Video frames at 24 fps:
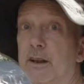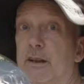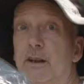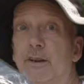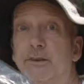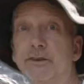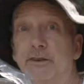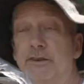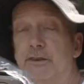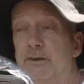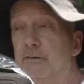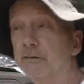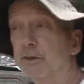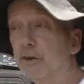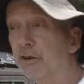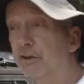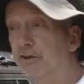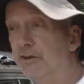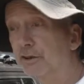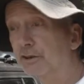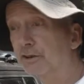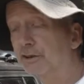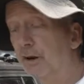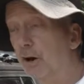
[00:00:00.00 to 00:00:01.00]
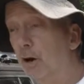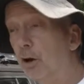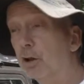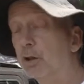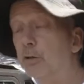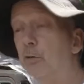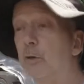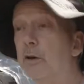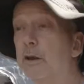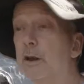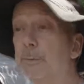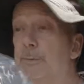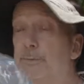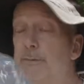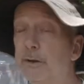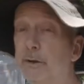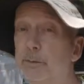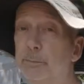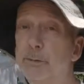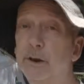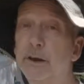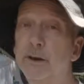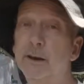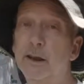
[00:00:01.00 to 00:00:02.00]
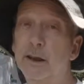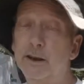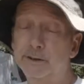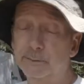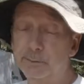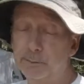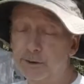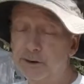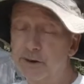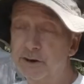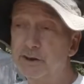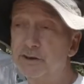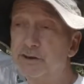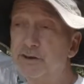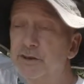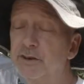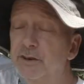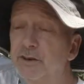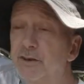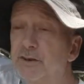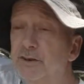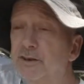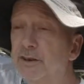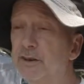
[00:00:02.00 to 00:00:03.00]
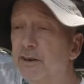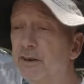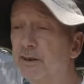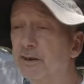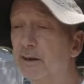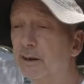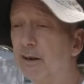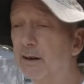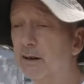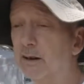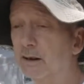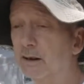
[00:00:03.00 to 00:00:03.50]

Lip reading: They got the conversions all the way up to the big expeditions and